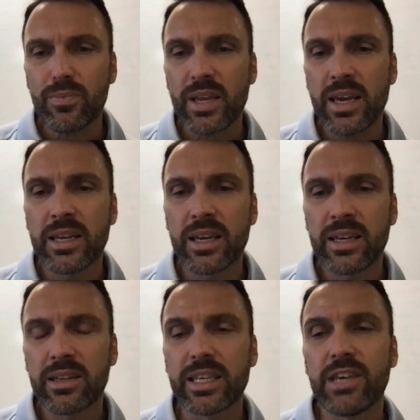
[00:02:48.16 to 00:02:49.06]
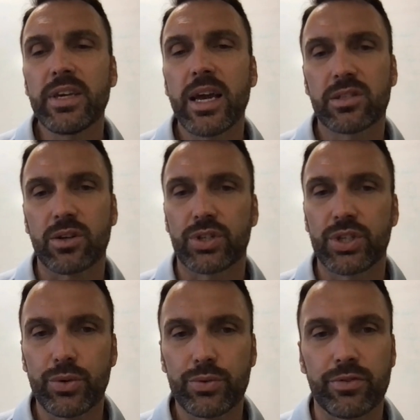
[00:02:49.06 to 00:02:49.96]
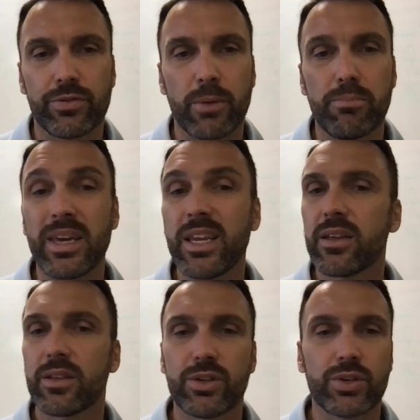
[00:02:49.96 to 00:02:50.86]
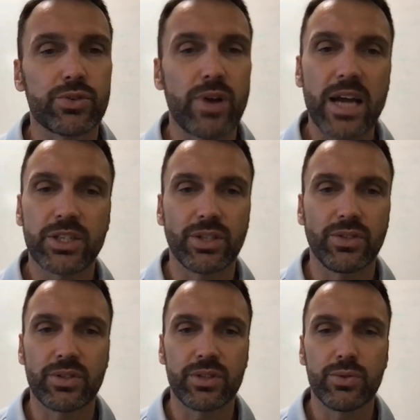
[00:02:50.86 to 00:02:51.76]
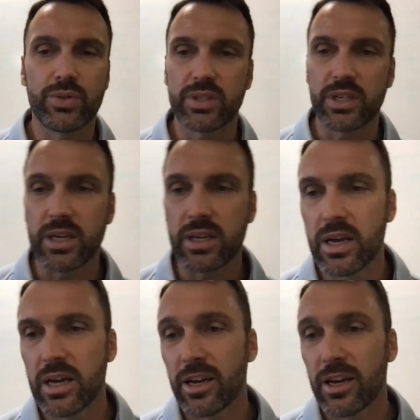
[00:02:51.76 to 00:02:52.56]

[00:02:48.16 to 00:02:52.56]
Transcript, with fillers: it, it, alleviates our children from many of the distractions you see